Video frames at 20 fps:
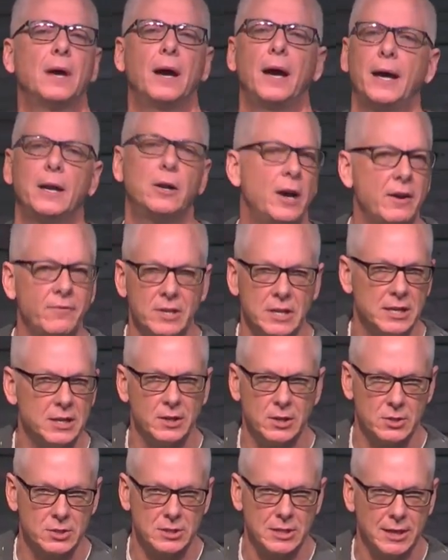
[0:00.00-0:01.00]
I don't have any
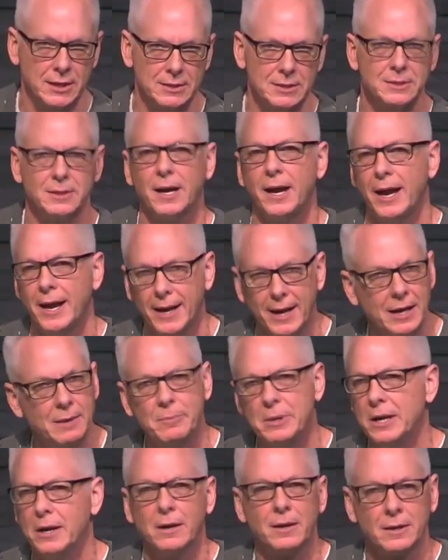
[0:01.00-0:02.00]
of those things. I got a
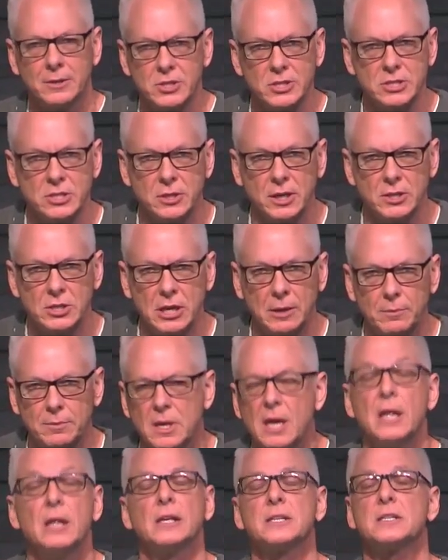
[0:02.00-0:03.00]
mirror just so I can check.
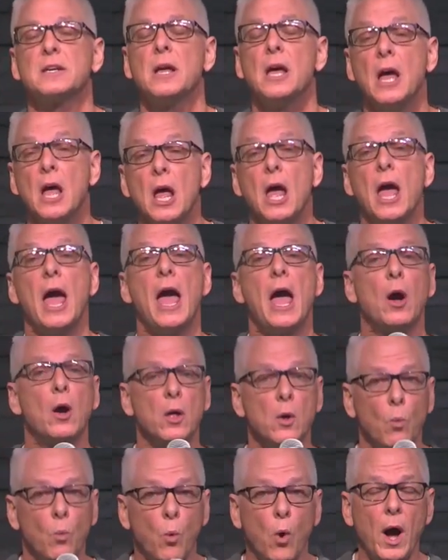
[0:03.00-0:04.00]
Listen,
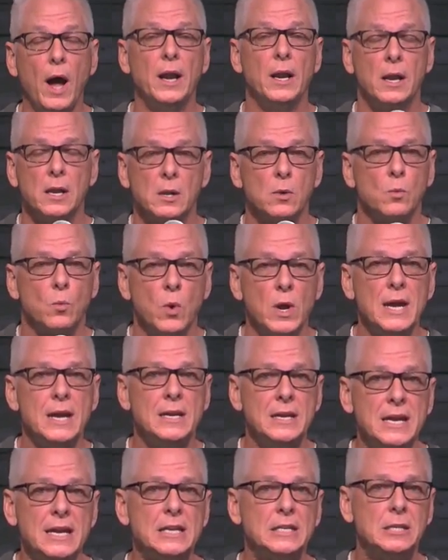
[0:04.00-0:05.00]
what we
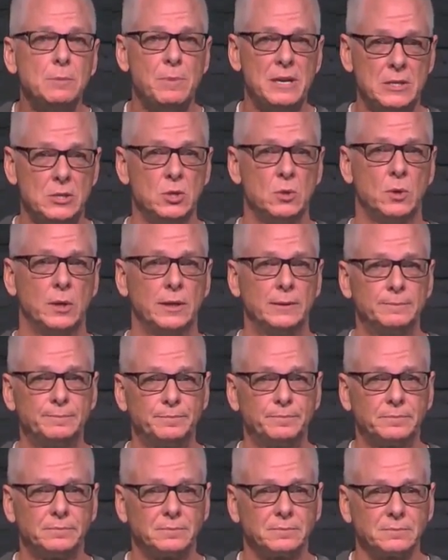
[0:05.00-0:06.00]
need to be doing
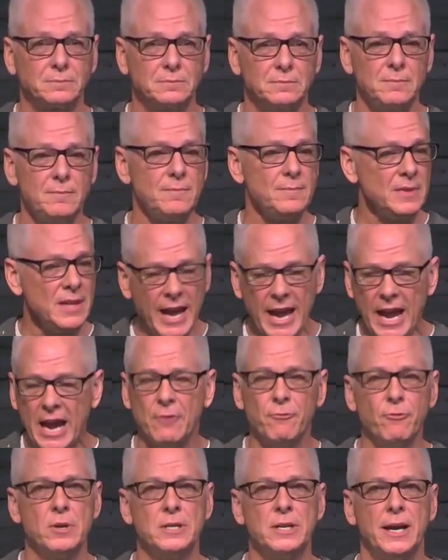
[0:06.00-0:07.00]

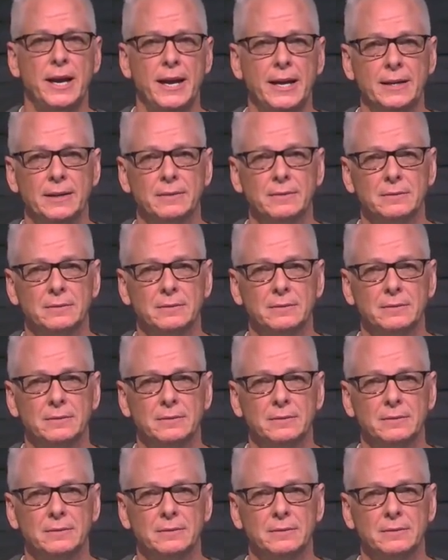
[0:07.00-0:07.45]
every day